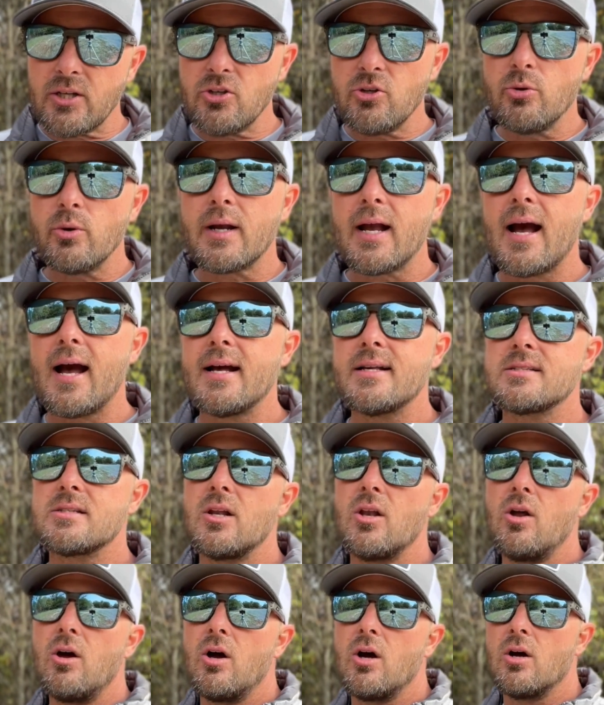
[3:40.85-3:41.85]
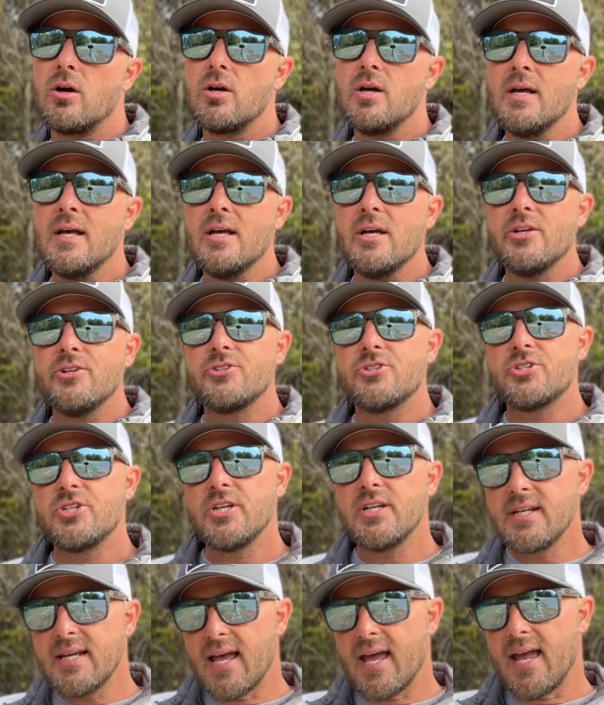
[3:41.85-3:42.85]
you guys along
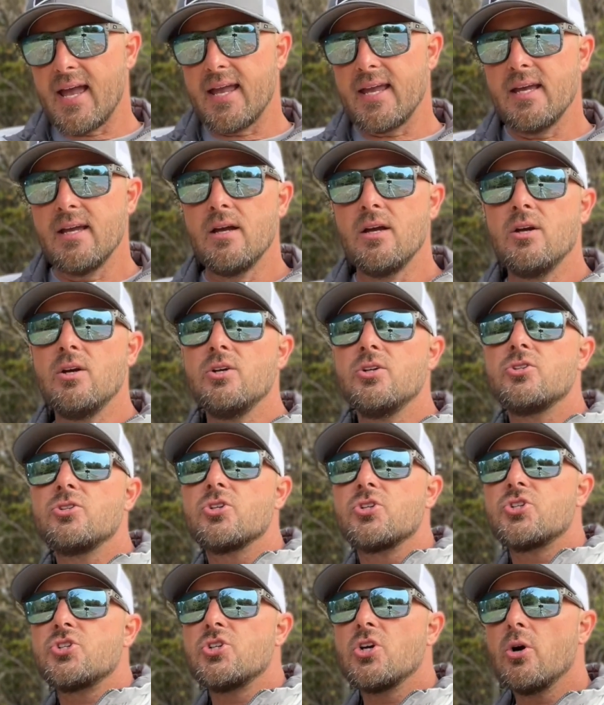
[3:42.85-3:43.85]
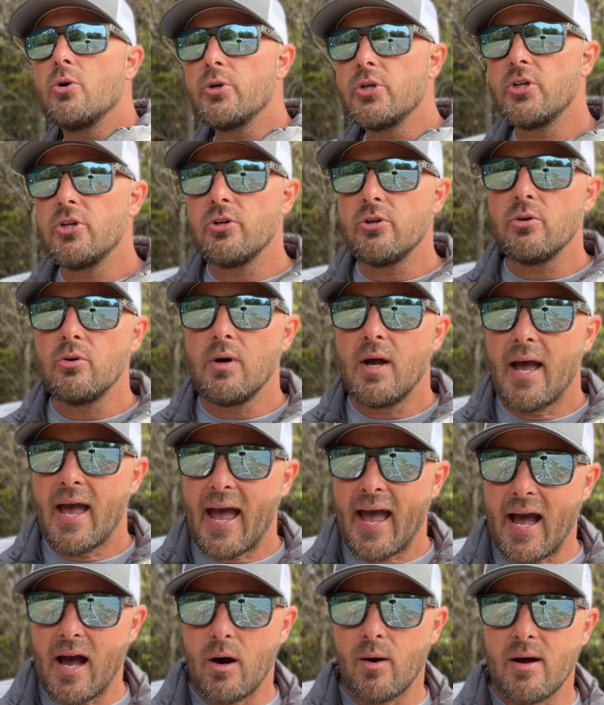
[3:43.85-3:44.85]
today to show you
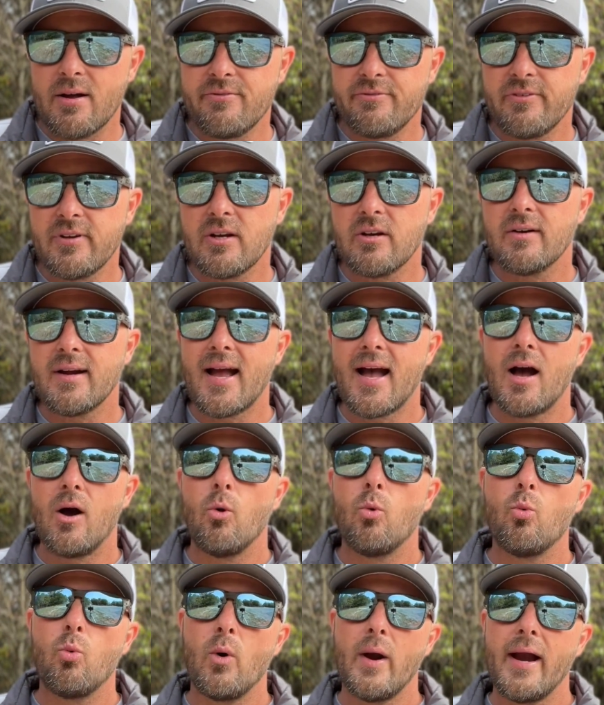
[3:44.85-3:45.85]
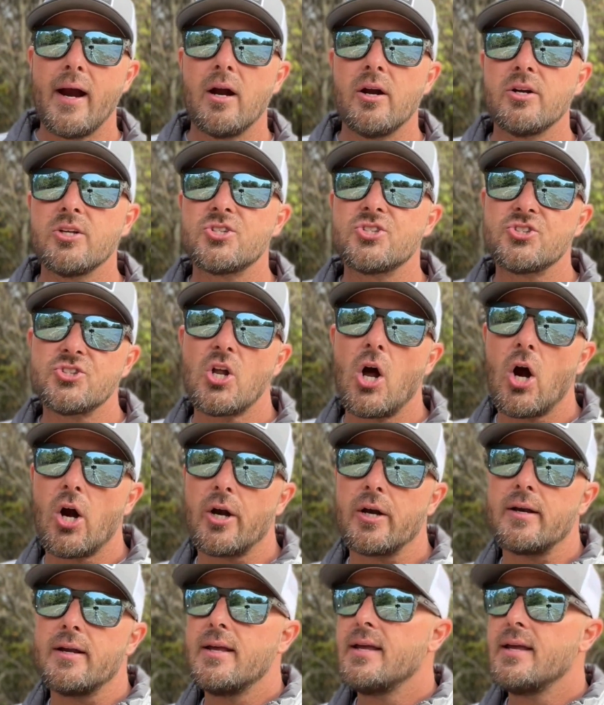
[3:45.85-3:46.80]
how I figure out where to start.